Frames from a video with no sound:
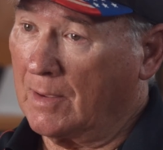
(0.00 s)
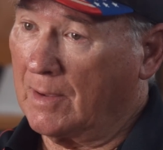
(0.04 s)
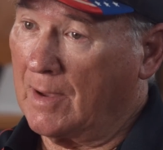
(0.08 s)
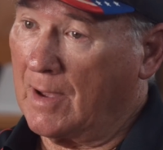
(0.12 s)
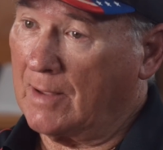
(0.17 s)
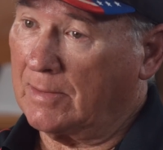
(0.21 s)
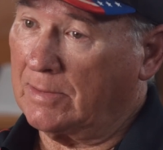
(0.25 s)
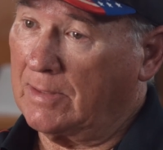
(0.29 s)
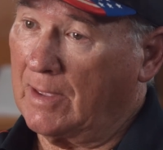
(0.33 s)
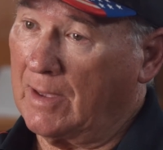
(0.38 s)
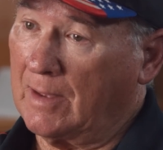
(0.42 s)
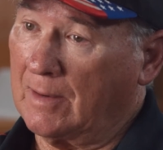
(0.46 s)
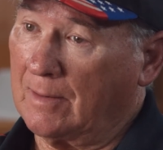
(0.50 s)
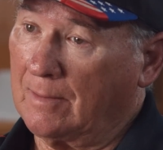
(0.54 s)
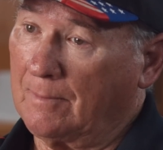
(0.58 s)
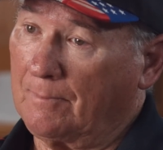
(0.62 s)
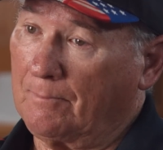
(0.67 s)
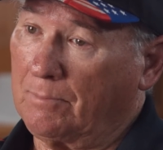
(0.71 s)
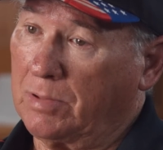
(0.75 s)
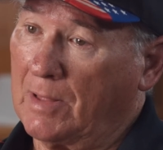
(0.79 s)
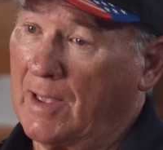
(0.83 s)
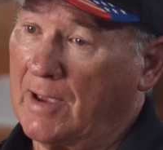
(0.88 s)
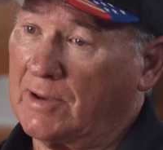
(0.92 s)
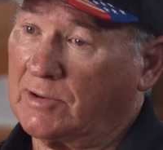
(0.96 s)
I got
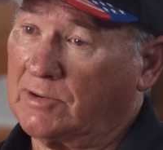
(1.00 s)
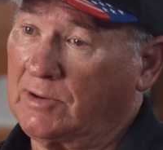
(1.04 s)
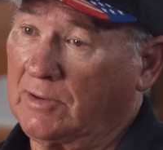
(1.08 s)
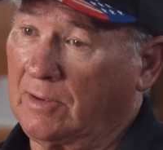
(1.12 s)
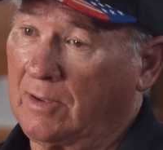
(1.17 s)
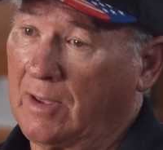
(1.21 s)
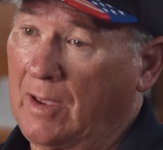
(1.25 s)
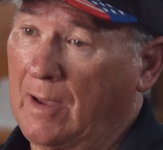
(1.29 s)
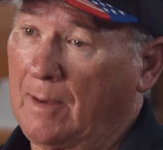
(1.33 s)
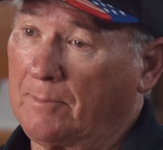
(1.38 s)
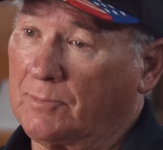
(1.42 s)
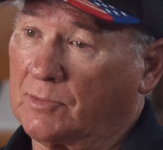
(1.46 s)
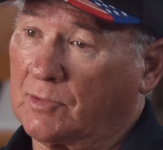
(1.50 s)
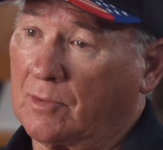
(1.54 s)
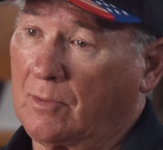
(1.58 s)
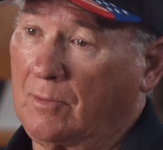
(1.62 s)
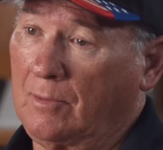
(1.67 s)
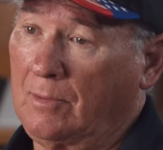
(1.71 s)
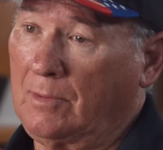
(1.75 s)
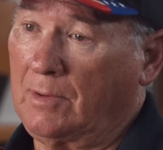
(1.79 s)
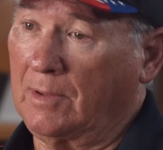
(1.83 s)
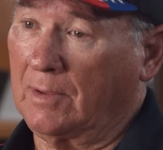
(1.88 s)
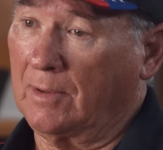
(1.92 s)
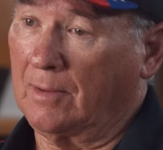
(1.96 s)
that blasting cap
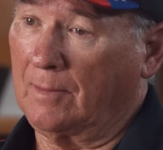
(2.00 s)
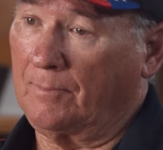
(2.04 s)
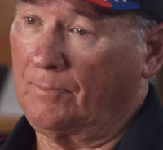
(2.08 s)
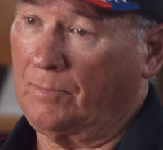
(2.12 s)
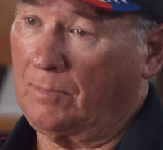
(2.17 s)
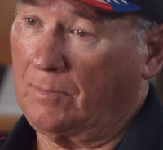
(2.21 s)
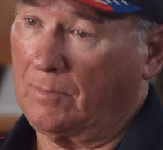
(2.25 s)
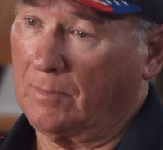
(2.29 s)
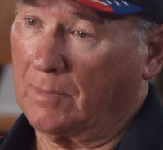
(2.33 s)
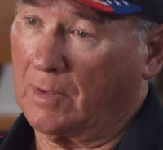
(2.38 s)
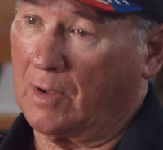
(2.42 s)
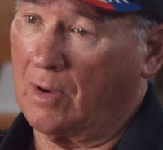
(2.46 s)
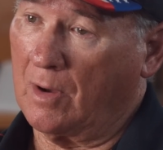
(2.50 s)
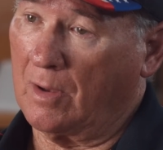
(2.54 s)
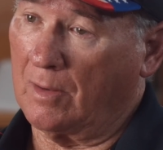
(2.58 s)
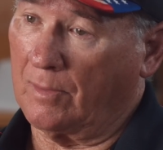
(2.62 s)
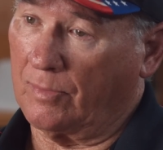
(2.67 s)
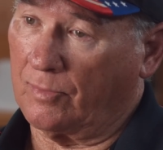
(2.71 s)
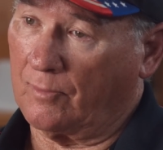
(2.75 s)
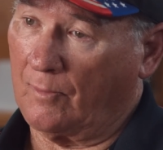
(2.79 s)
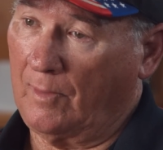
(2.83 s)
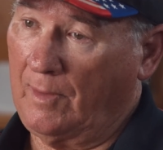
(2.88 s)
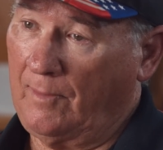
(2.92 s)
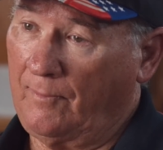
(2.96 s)
screwed in,
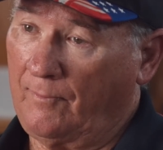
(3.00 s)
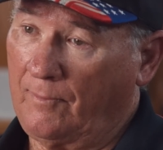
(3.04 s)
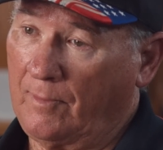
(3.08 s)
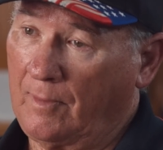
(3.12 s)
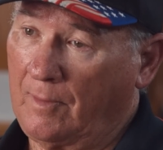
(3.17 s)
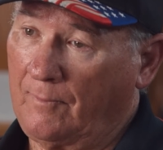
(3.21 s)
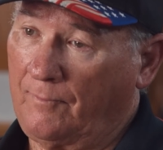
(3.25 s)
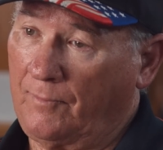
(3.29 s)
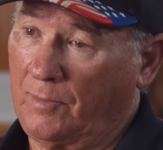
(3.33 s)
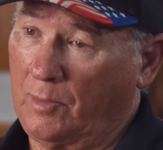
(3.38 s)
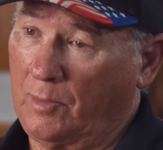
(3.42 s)
cut 3 foot of